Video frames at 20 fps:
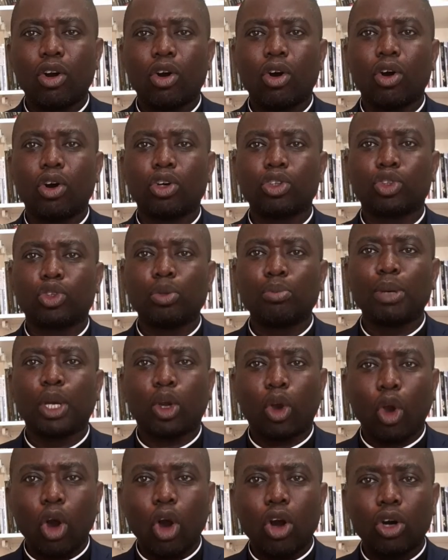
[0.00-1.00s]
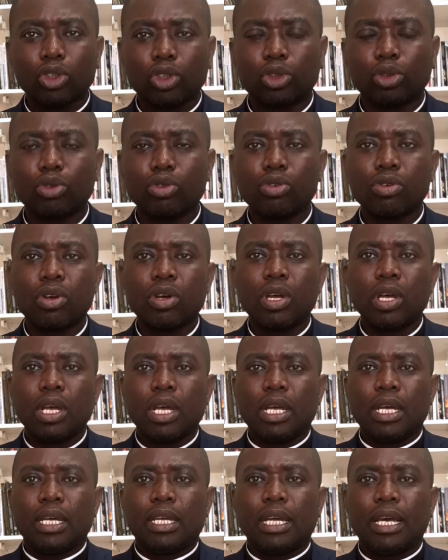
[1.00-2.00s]
or to be called to
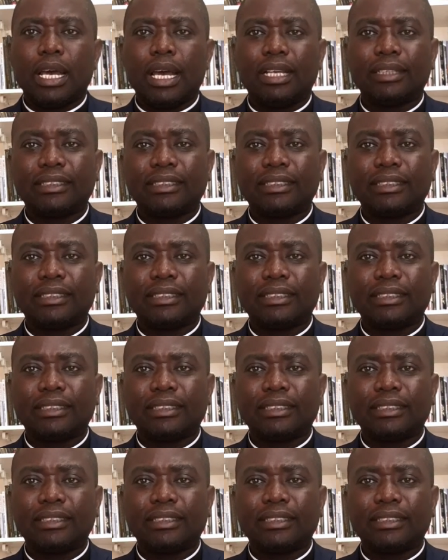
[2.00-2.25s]
a